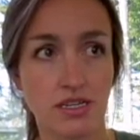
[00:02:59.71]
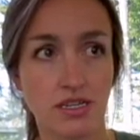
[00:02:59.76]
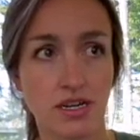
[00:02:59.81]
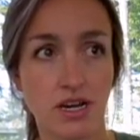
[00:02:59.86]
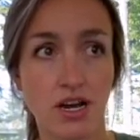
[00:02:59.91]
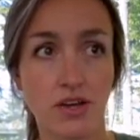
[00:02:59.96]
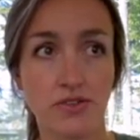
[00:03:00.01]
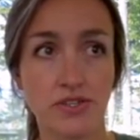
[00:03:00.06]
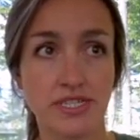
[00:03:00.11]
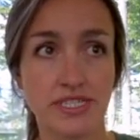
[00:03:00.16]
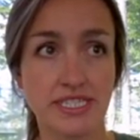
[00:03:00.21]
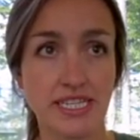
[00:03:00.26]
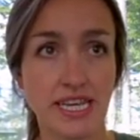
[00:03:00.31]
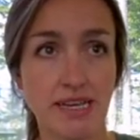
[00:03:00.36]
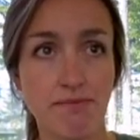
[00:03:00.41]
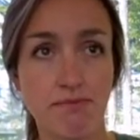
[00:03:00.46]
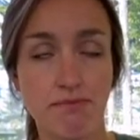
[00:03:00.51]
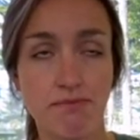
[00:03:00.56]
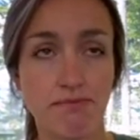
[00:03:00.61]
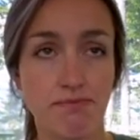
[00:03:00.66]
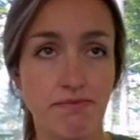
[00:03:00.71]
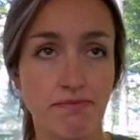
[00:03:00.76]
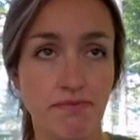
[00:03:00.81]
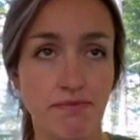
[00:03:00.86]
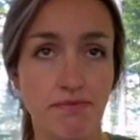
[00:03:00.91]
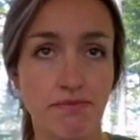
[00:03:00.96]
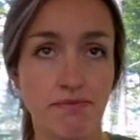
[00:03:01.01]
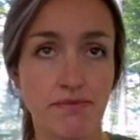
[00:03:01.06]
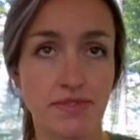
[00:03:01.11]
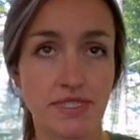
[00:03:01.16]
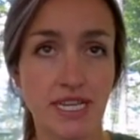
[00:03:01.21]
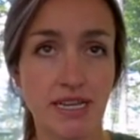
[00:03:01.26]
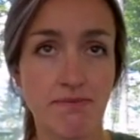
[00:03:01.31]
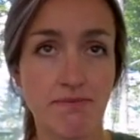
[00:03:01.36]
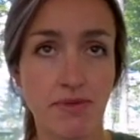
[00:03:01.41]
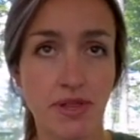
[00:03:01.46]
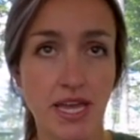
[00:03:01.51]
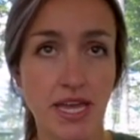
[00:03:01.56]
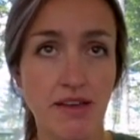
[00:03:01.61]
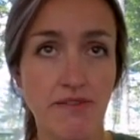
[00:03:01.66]
on the same
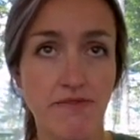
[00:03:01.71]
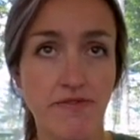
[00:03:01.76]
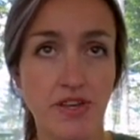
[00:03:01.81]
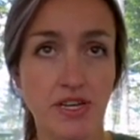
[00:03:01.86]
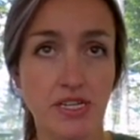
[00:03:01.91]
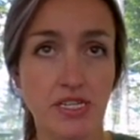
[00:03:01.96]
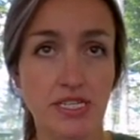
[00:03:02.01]
playing field